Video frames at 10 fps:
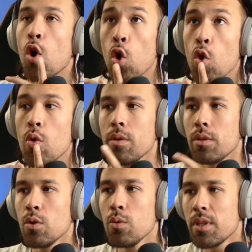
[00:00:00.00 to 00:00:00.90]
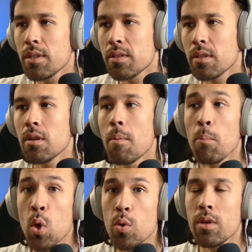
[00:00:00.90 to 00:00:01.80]
who you dissing
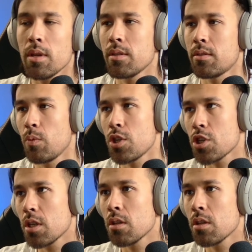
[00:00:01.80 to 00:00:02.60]
mood is switching